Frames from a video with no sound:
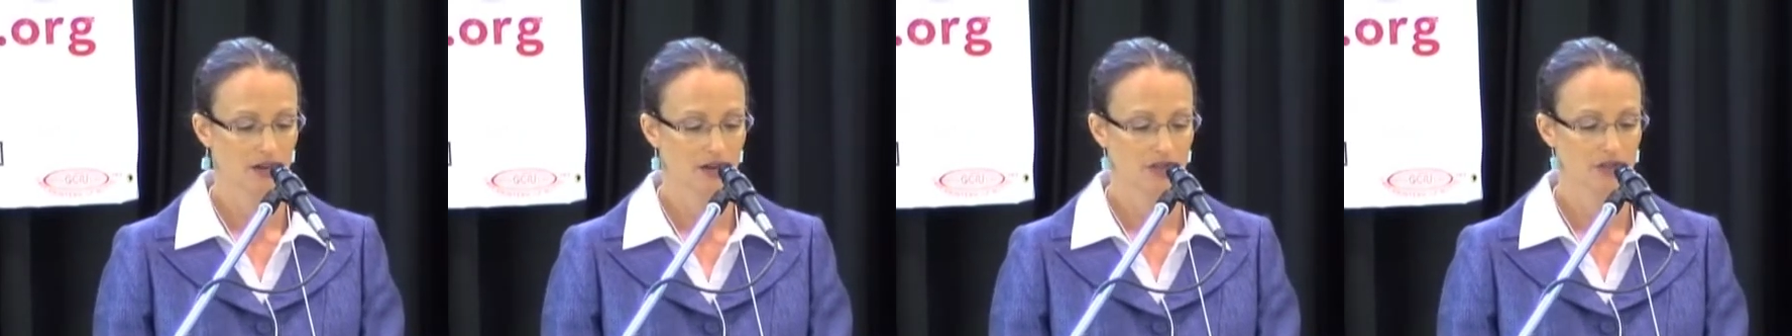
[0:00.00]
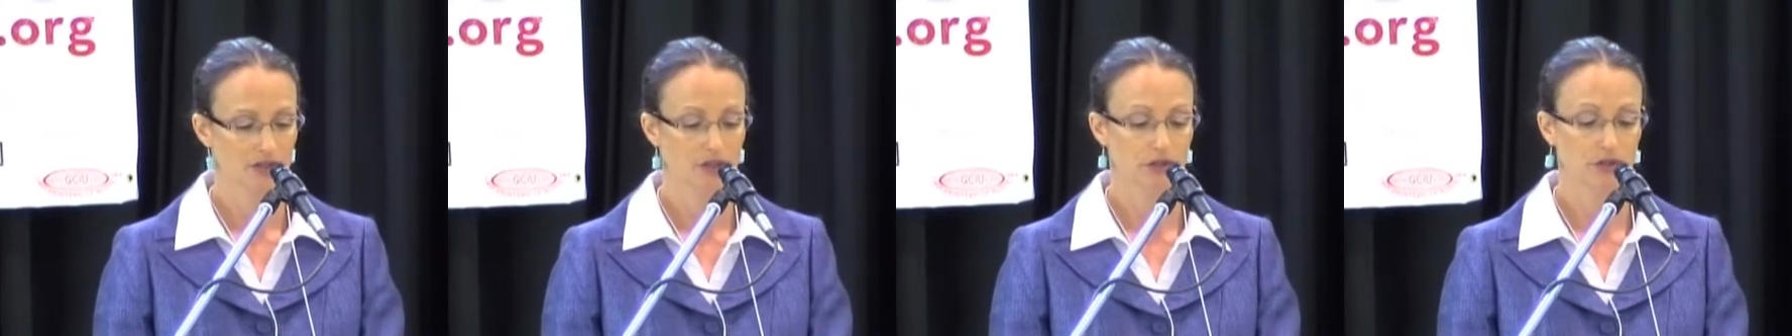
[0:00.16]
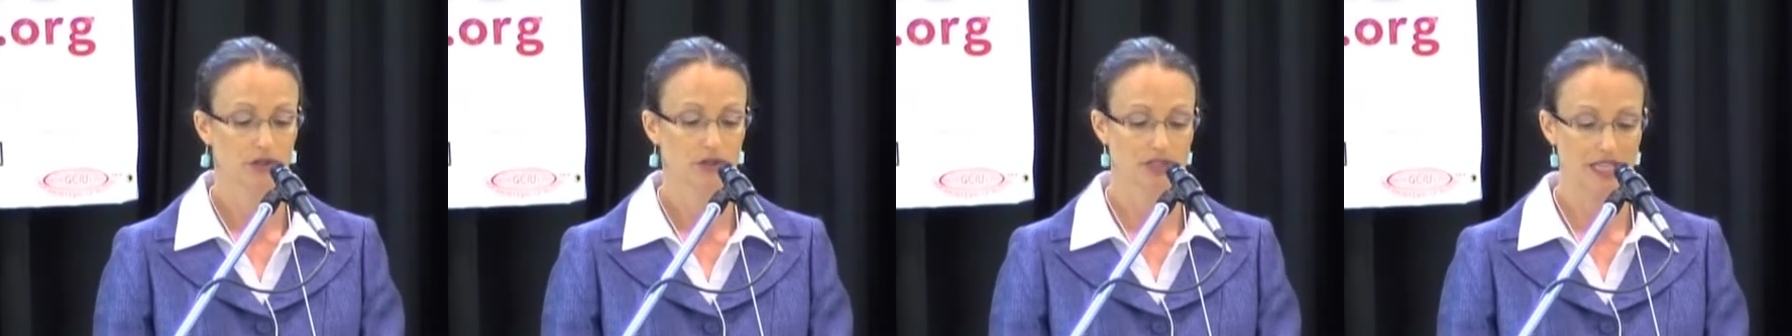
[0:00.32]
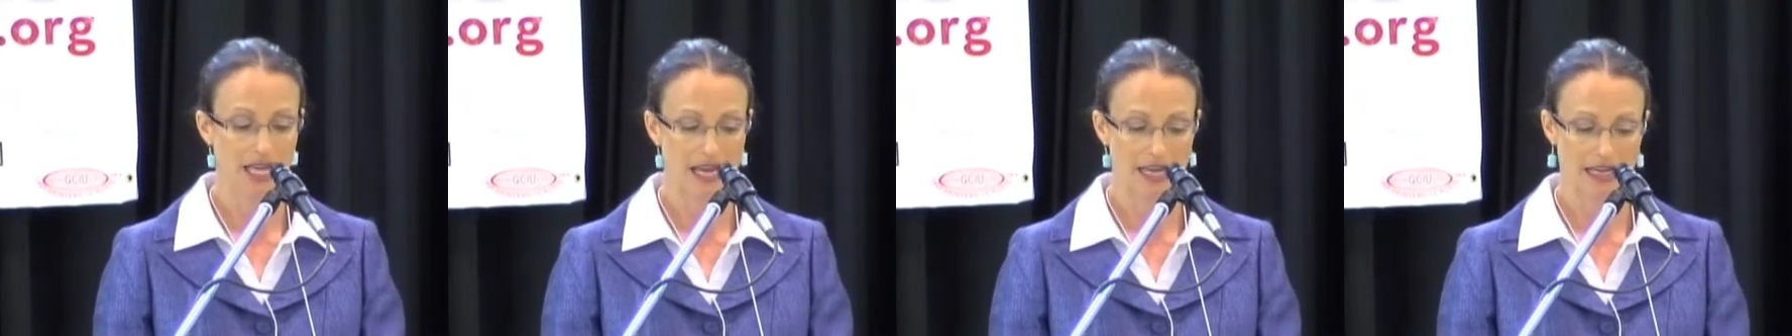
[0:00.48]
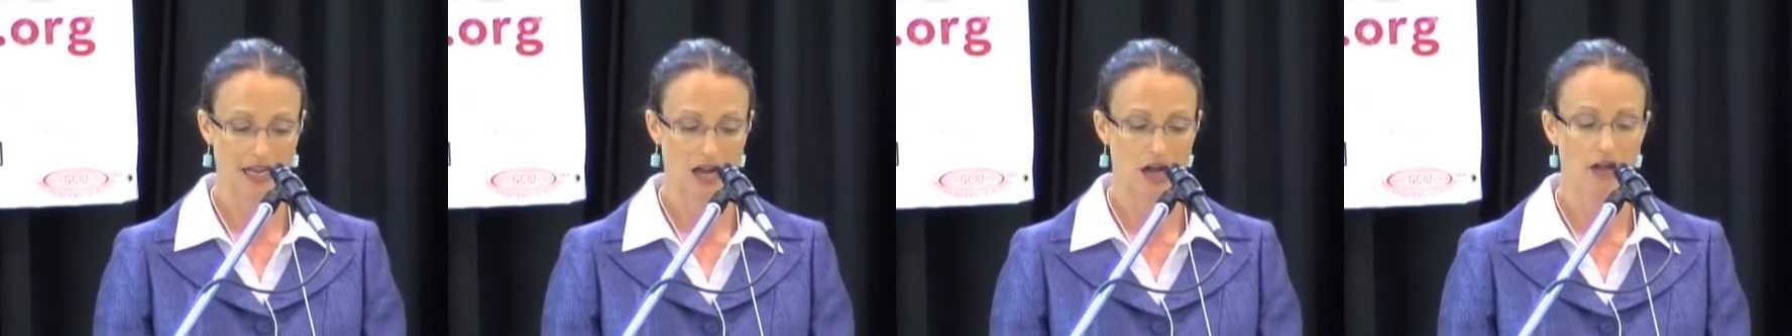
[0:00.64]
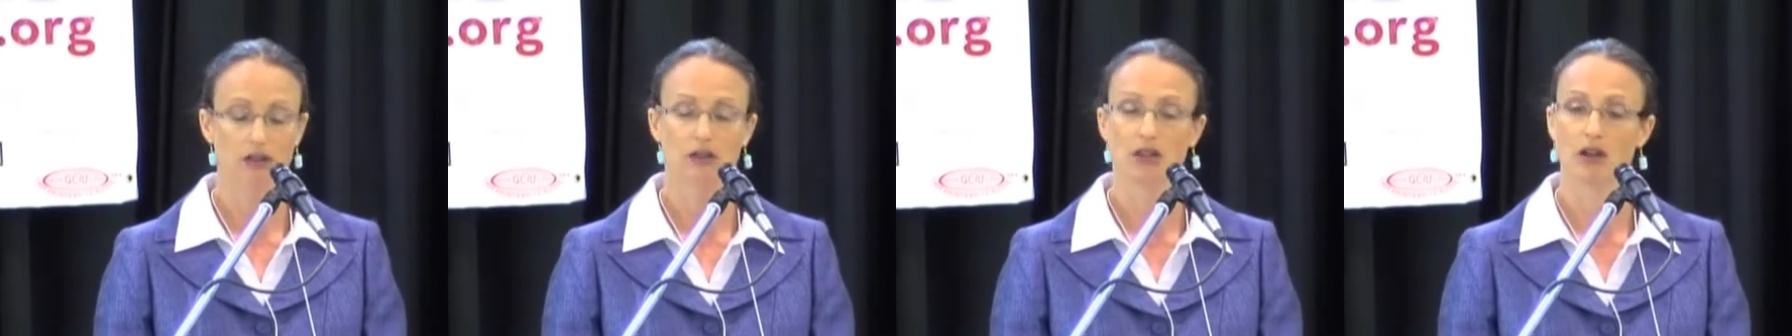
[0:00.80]
so you
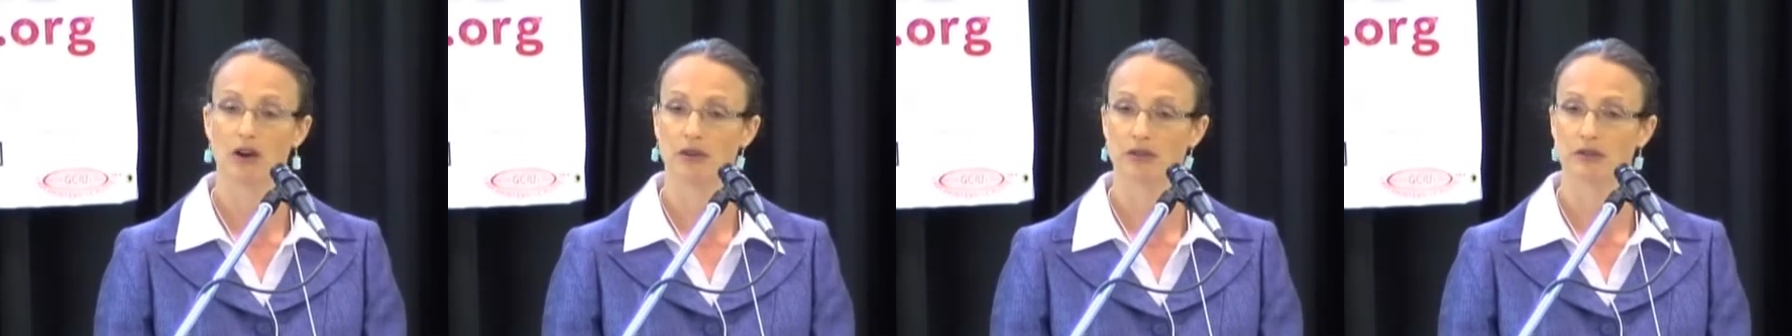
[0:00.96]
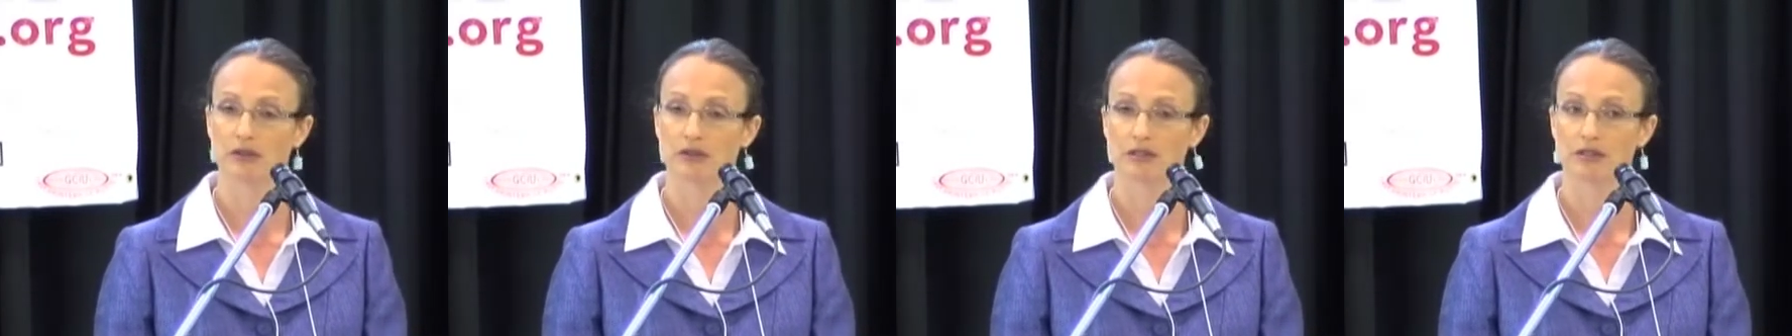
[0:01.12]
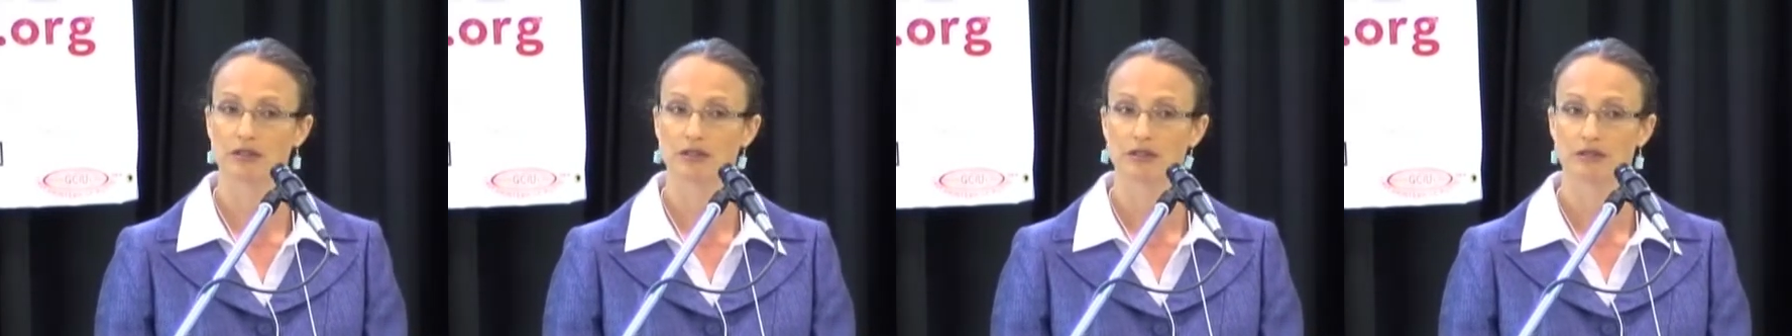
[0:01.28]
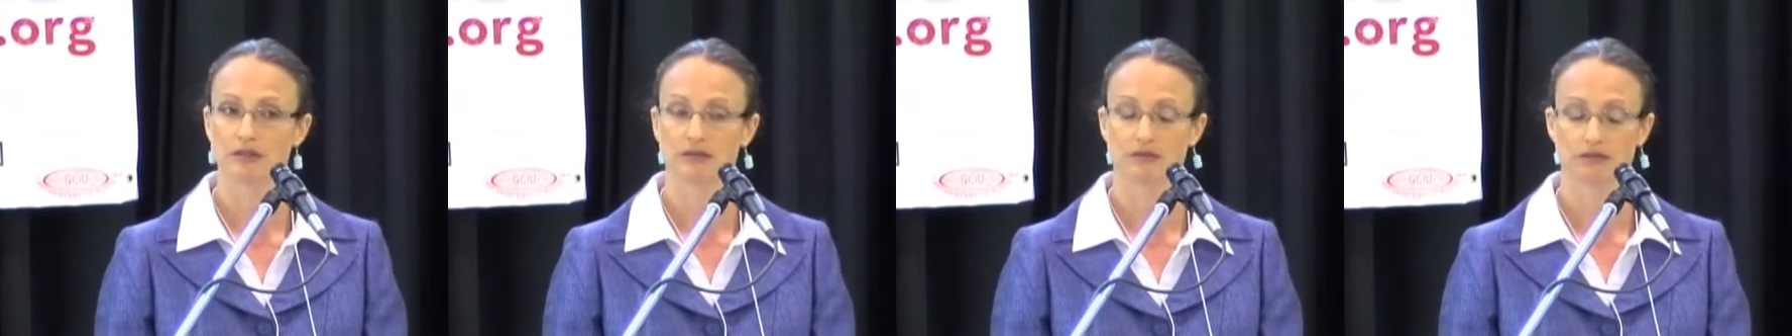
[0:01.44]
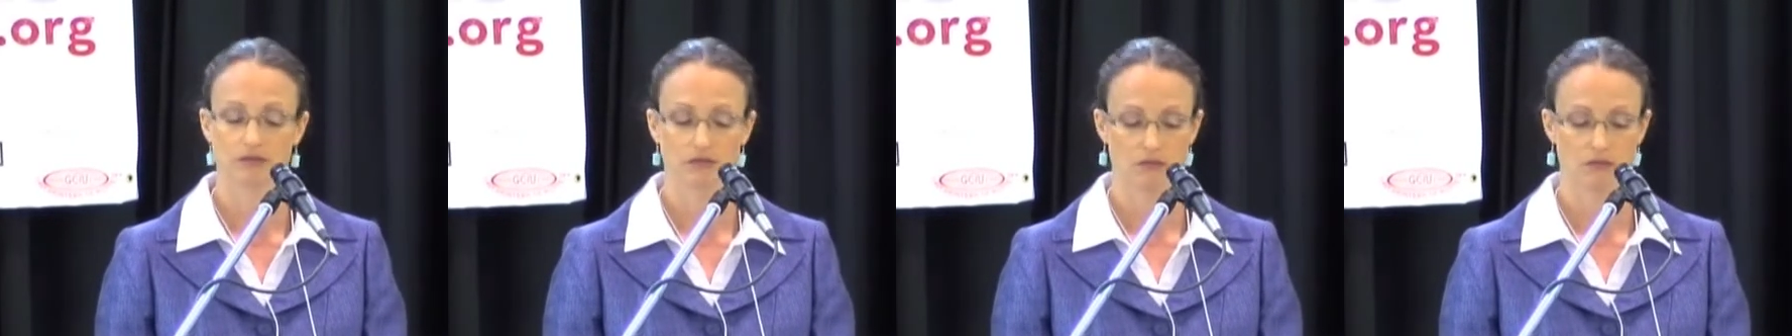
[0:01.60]
take out loans,